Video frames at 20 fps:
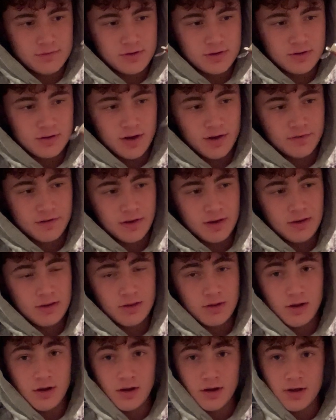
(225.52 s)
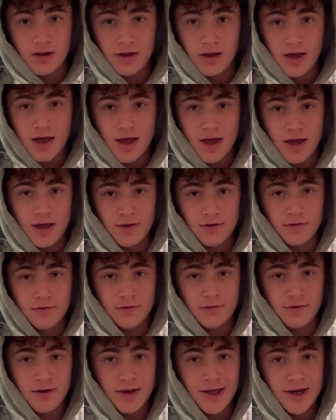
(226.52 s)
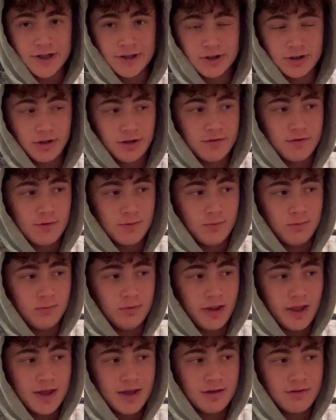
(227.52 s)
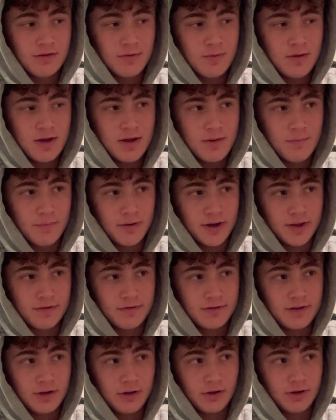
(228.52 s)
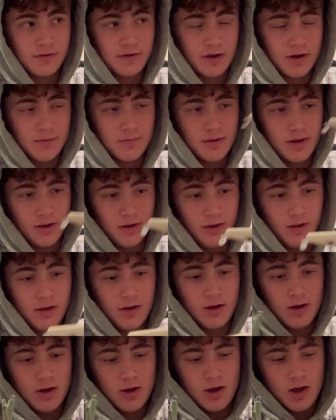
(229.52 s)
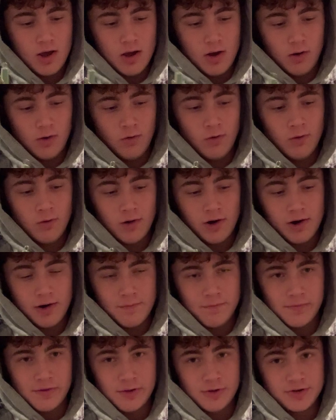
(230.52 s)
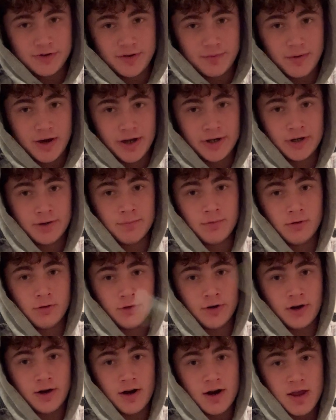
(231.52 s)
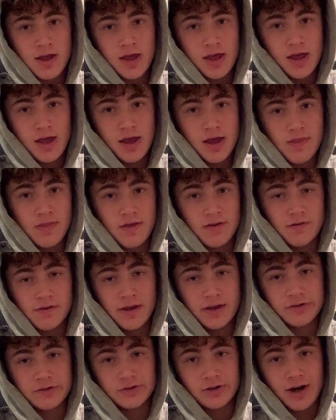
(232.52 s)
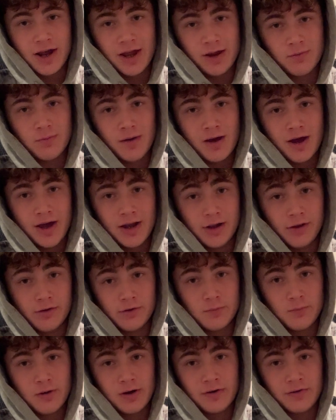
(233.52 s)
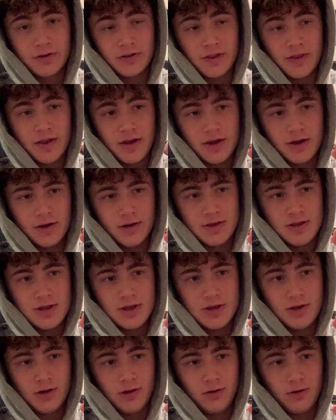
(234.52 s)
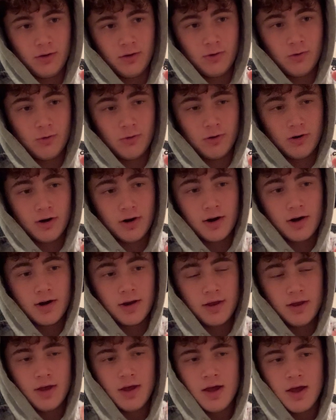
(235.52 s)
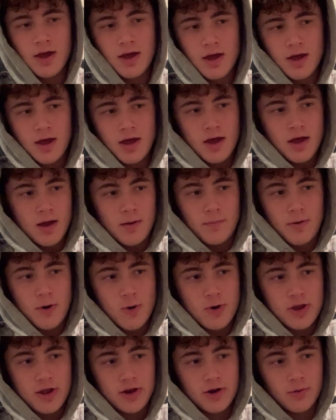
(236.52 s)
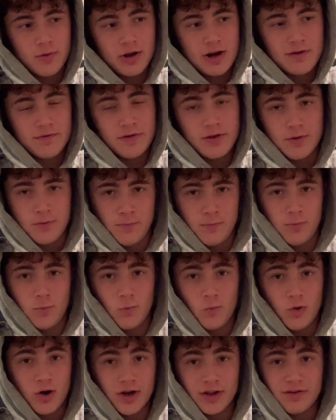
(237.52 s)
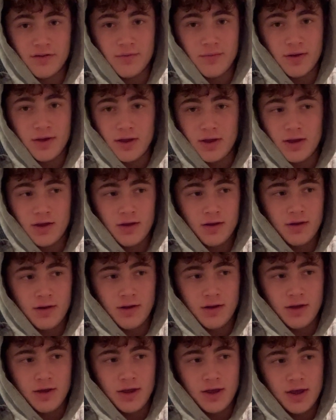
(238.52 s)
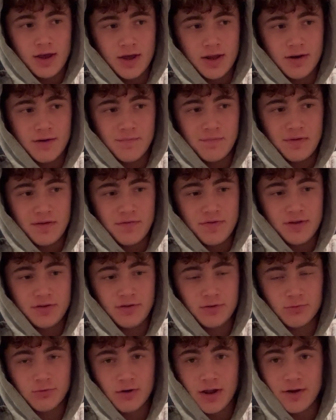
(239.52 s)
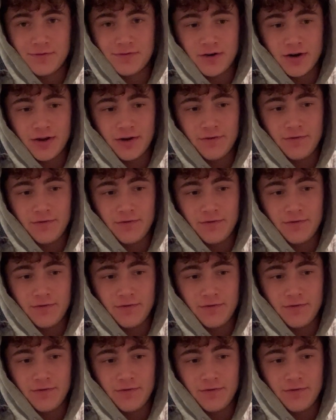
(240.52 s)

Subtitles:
doesn't look as natural as you'd like it to be, but it still looks like a meal. Or you sit behind your boulder and this gets dragged by and it looks perfectly like a eel or pogie or whatever you want it to be. And if this is right in front of your